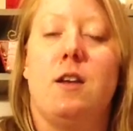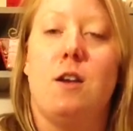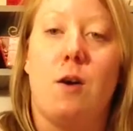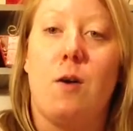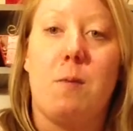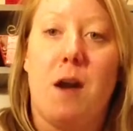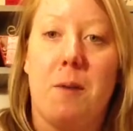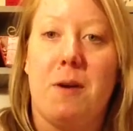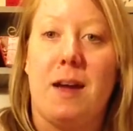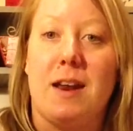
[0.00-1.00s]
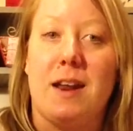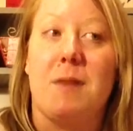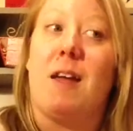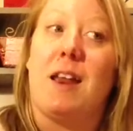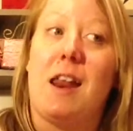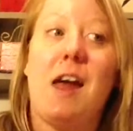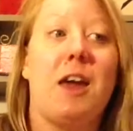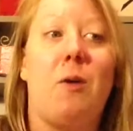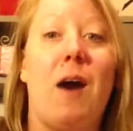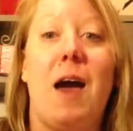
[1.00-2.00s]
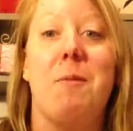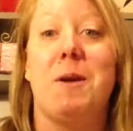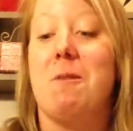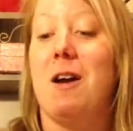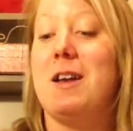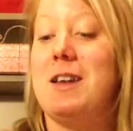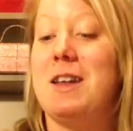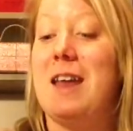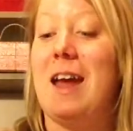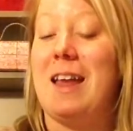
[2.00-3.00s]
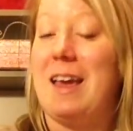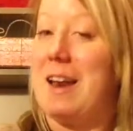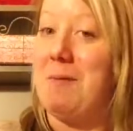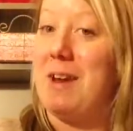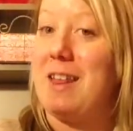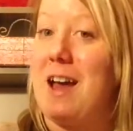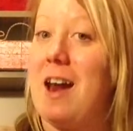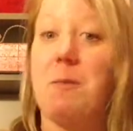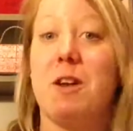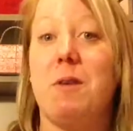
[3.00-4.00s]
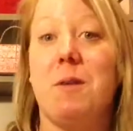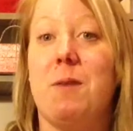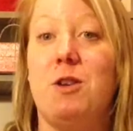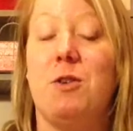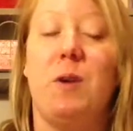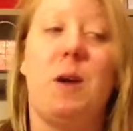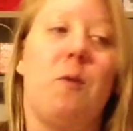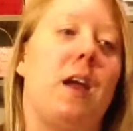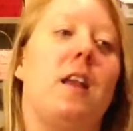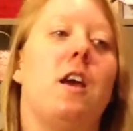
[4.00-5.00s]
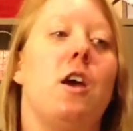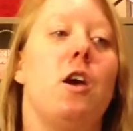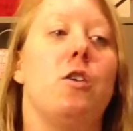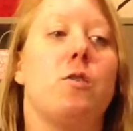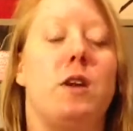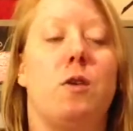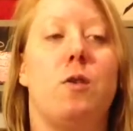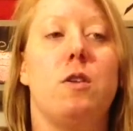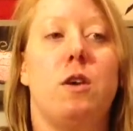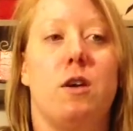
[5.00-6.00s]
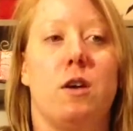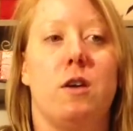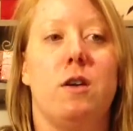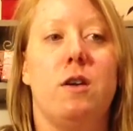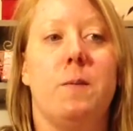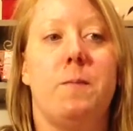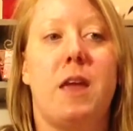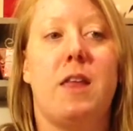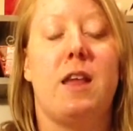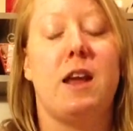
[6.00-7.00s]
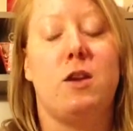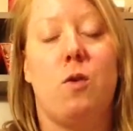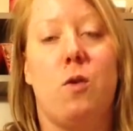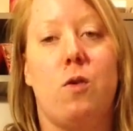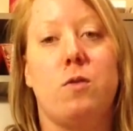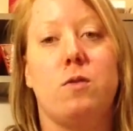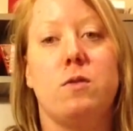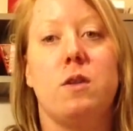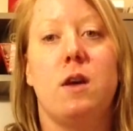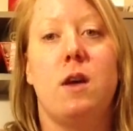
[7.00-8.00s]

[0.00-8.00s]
No, I'm not pregnant. I'm getting an IUI, but I'm not telling anybody that. I'm going to be in my 2-week wait. So I told her, and then I told